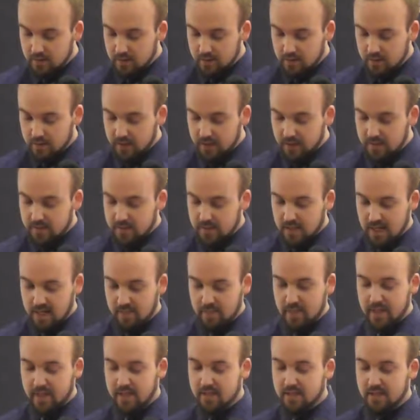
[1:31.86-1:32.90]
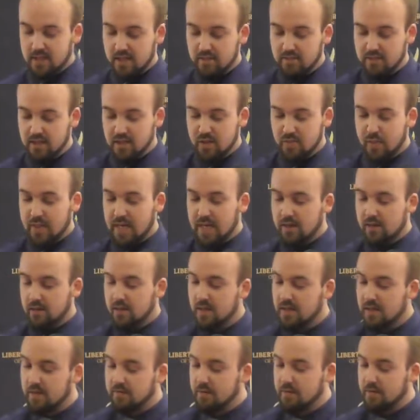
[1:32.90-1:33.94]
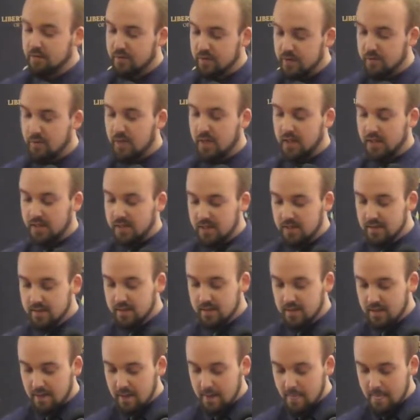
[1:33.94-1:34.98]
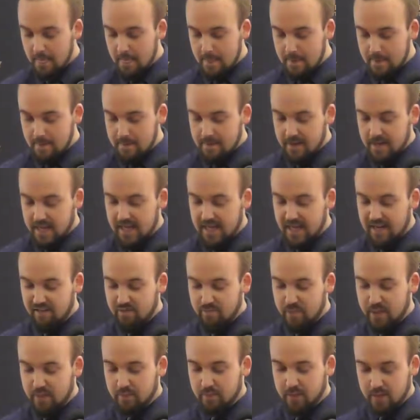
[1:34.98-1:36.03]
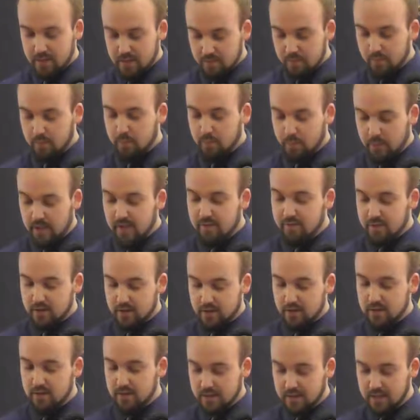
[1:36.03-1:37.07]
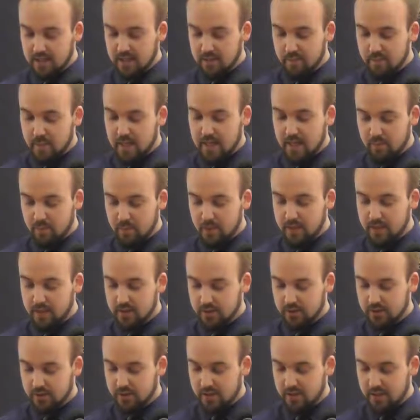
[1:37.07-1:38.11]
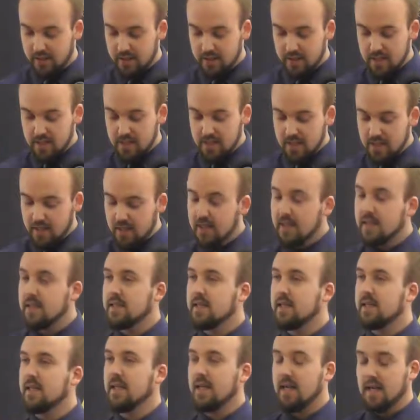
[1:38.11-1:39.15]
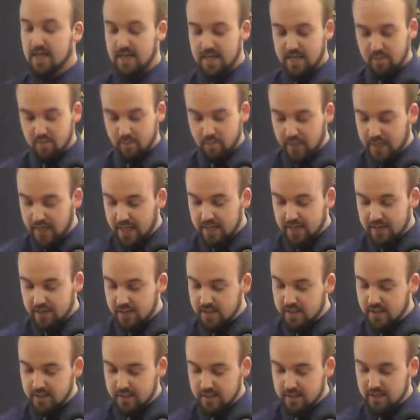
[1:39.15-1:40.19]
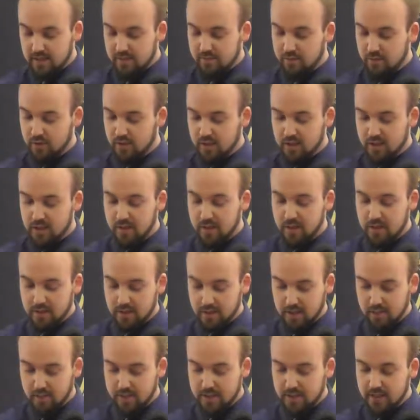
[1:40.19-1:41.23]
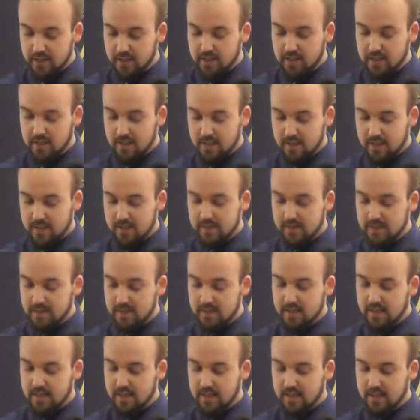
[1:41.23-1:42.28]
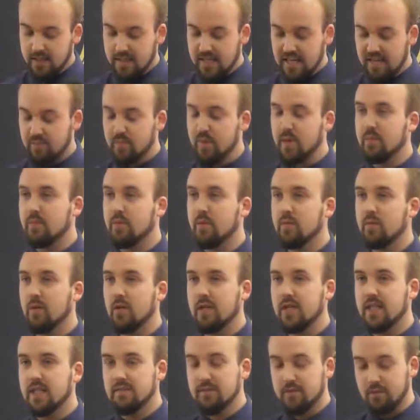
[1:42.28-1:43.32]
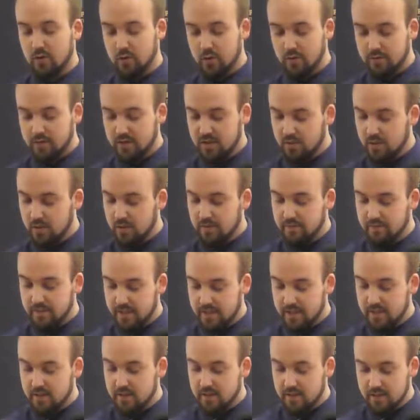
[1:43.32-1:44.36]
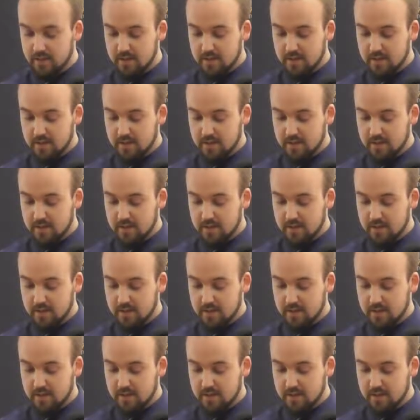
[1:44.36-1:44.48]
During this time, I discovered the power of the free market and have been pivotal in my political journey. I am passionate for the libertarian cause and have been promoting it for over 12 years.